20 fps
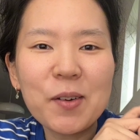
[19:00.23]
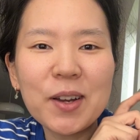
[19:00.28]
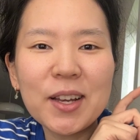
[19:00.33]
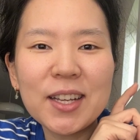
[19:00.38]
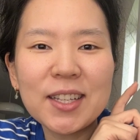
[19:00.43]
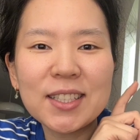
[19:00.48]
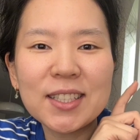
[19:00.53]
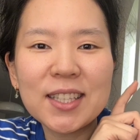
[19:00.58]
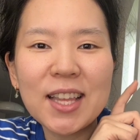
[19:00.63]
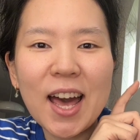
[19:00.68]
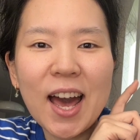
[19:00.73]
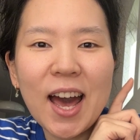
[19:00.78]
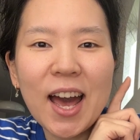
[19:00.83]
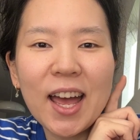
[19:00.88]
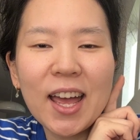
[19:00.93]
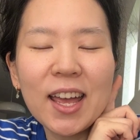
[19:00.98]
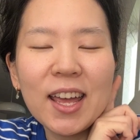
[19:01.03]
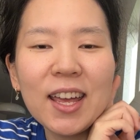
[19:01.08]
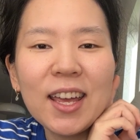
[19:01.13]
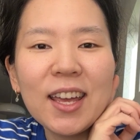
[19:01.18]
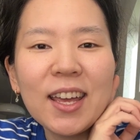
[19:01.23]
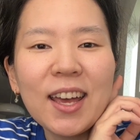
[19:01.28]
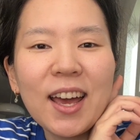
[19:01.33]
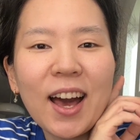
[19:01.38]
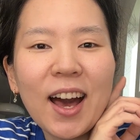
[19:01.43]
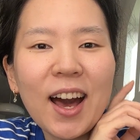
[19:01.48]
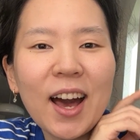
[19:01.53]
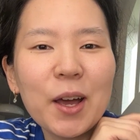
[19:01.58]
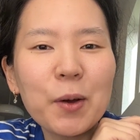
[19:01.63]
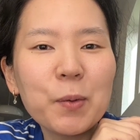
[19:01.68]
is that
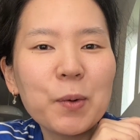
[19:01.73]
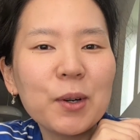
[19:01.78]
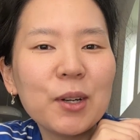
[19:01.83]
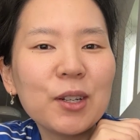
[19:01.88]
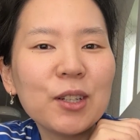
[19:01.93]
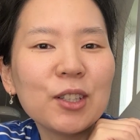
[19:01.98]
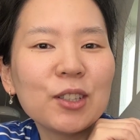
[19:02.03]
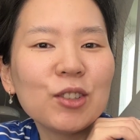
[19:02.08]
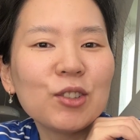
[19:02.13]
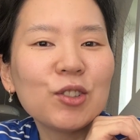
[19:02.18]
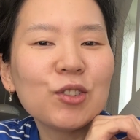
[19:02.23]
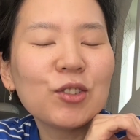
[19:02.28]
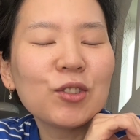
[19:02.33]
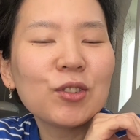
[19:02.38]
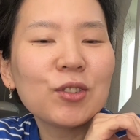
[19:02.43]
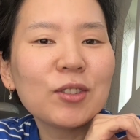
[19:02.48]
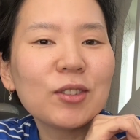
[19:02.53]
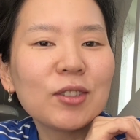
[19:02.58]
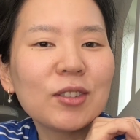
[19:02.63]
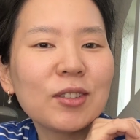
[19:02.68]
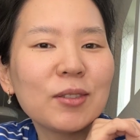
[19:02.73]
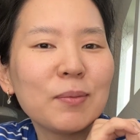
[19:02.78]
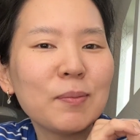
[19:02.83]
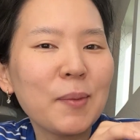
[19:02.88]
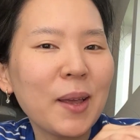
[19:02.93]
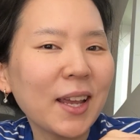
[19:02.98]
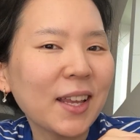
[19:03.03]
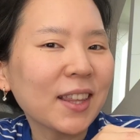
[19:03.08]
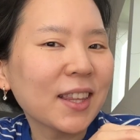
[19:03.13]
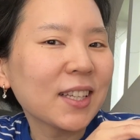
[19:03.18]
I will
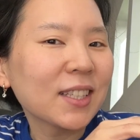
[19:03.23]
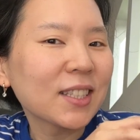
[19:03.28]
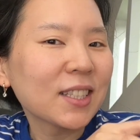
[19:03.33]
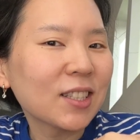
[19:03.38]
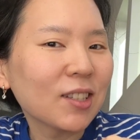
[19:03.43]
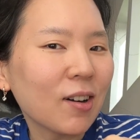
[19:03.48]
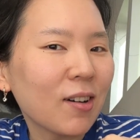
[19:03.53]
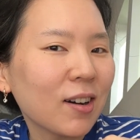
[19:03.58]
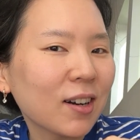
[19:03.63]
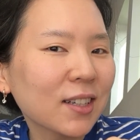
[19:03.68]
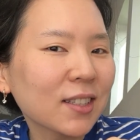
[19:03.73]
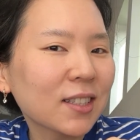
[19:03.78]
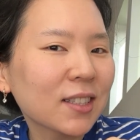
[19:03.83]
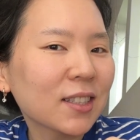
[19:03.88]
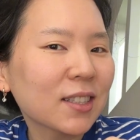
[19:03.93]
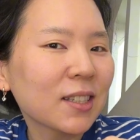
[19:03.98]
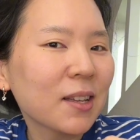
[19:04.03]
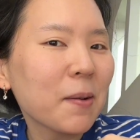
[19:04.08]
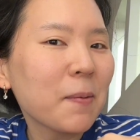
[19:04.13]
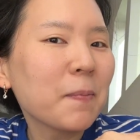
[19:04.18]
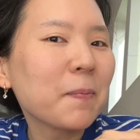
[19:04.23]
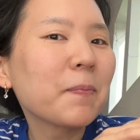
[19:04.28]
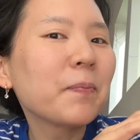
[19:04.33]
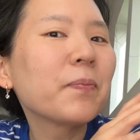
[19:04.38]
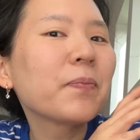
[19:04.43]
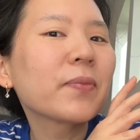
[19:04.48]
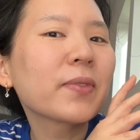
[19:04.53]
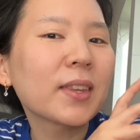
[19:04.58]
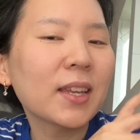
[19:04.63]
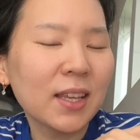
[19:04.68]
make the socks
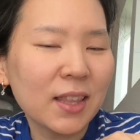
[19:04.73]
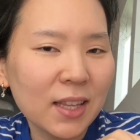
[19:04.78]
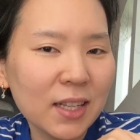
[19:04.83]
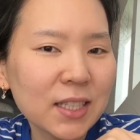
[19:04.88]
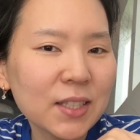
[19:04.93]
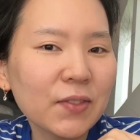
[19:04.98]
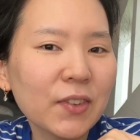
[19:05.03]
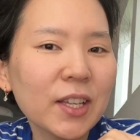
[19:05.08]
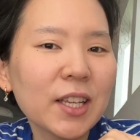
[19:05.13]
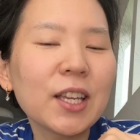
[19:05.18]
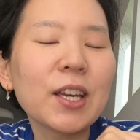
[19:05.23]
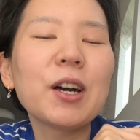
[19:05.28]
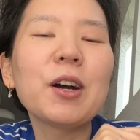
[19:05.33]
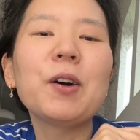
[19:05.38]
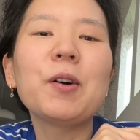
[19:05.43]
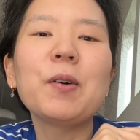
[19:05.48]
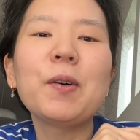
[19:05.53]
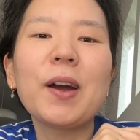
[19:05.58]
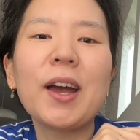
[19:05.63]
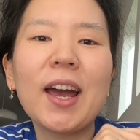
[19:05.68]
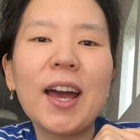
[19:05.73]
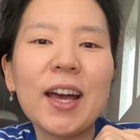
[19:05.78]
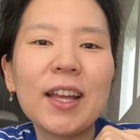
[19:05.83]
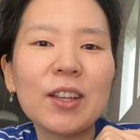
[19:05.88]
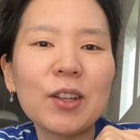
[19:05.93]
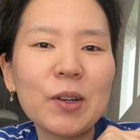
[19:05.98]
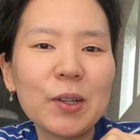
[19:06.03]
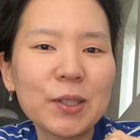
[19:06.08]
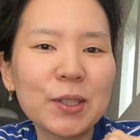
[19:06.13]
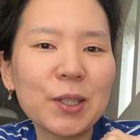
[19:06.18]
in this video and
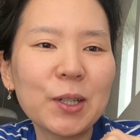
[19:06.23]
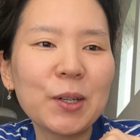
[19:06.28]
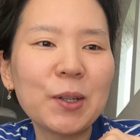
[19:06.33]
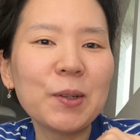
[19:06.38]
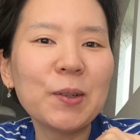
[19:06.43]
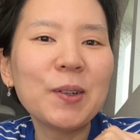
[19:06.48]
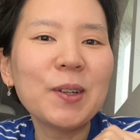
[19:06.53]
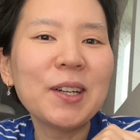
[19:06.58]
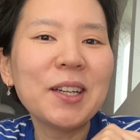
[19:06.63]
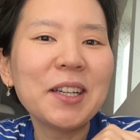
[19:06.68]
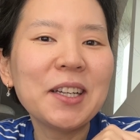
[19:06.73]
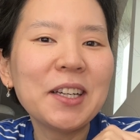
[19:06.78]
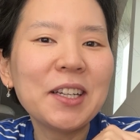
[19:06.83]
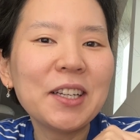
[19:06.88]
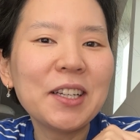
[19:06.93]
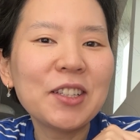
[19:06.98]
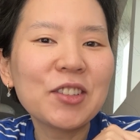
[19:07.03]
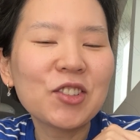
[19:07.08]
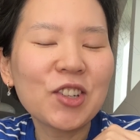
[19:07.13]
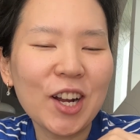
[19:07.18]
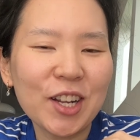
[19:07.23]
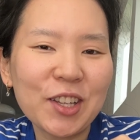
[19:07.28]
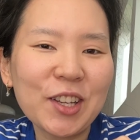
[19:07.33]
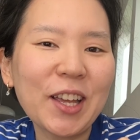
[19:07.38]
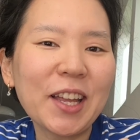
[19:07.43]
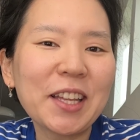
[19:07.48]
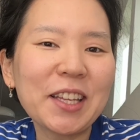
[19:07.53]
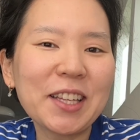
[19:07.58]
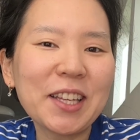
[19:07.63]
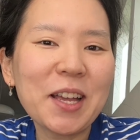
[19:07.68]
also try to
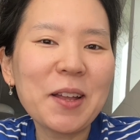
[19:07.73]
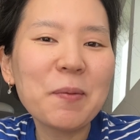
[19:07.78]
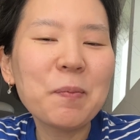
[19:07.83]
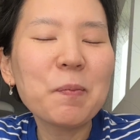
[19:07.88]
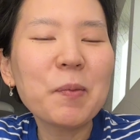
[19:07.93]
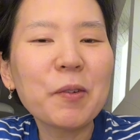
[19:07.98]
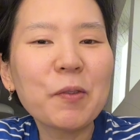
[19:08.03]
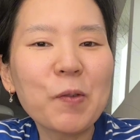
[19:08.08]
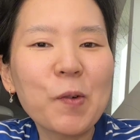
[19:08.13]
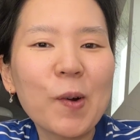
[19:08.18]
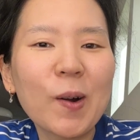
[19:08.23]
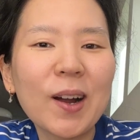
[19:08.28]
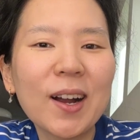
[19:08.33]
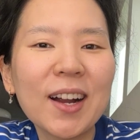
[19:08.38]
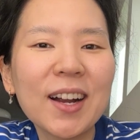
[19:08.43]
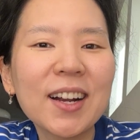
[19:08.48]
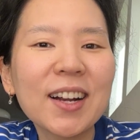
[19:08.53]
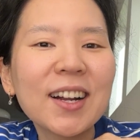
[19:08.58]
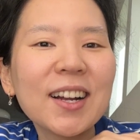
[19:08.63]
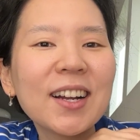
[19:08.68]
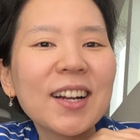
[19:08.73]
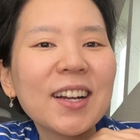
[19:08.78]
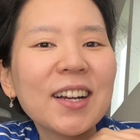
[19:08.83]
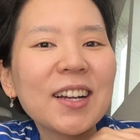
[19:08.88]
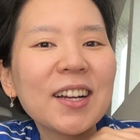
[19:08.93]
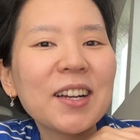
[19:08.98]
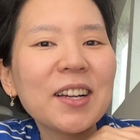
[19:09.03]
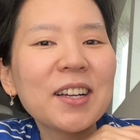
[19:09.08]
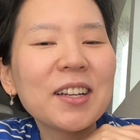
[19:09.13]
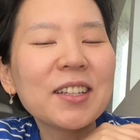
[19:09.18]
get it done before
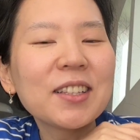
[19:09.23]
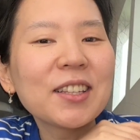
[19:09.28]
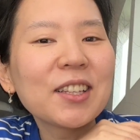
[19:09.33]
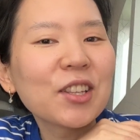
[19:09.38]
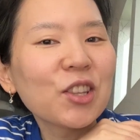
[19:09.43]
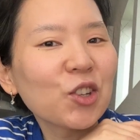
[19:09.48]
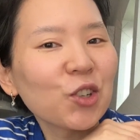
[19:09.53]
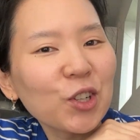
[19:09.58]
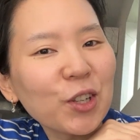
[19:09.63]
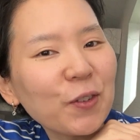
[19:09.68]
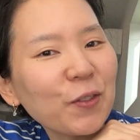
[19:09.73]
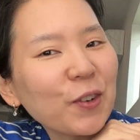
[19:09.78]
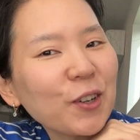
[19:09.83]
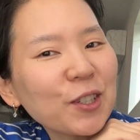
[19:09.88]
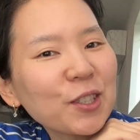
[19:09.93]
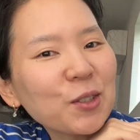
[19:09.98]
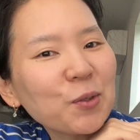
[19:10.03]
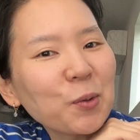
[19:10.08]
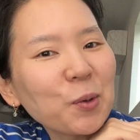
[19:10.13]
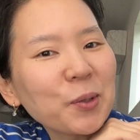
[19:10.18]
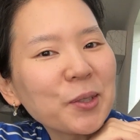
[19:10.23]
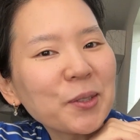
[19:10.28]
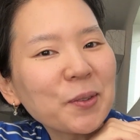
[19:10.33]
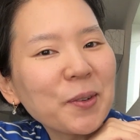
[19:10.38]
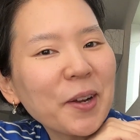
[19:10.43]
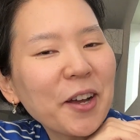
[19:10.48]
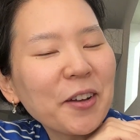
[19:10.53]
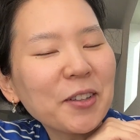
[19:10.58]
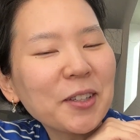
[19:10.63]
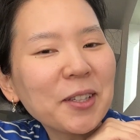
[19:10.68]
the 31st rolls
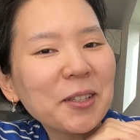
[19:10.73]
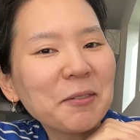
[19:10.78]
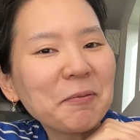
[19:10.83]
around.